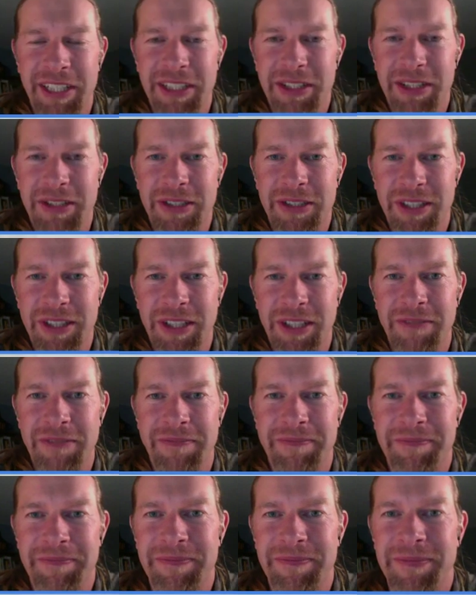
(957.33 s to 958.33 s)
So
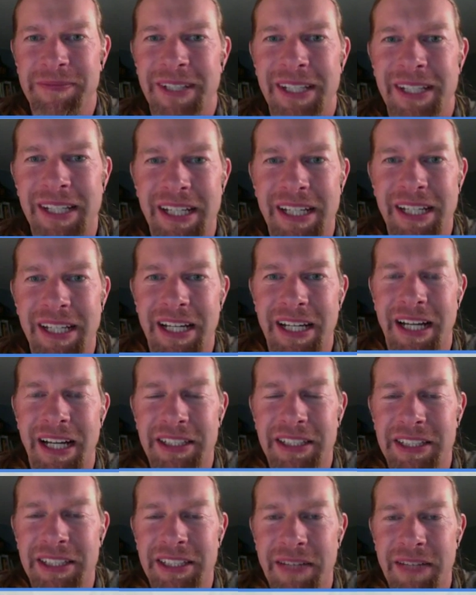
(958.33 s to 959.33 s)
I
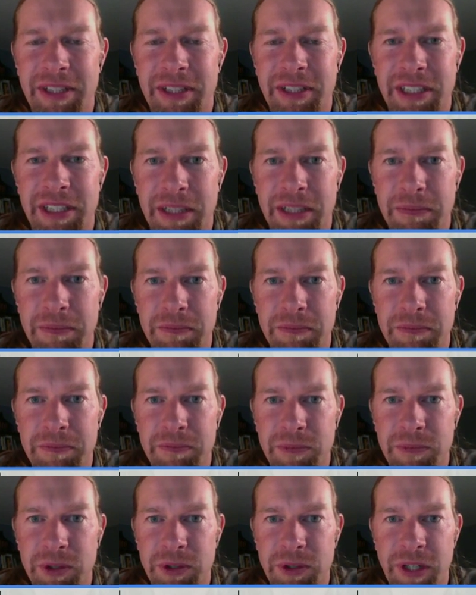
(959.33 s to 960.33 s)
just haven't
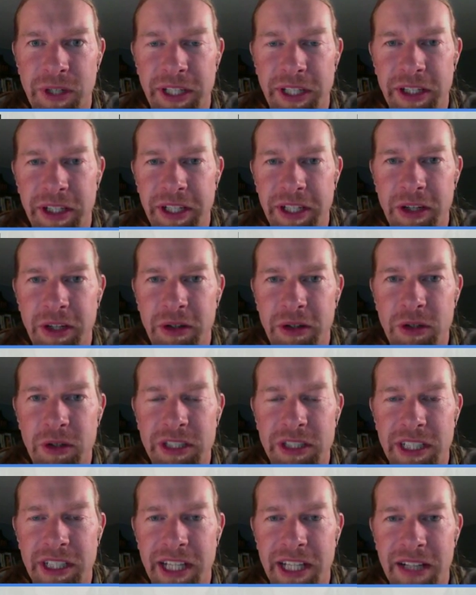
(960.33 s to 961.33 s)
grown either. Of course,
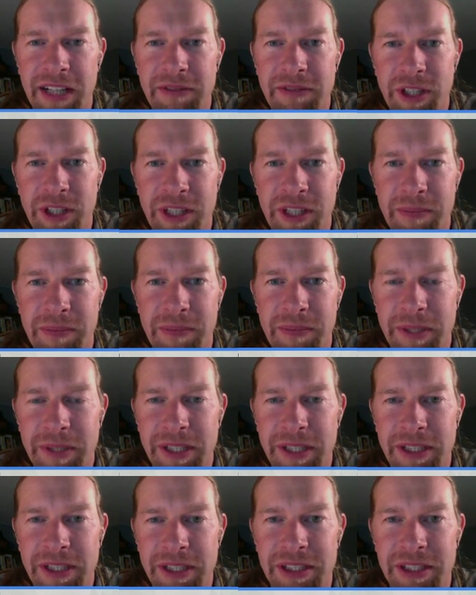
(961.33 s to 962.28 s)
the California poppies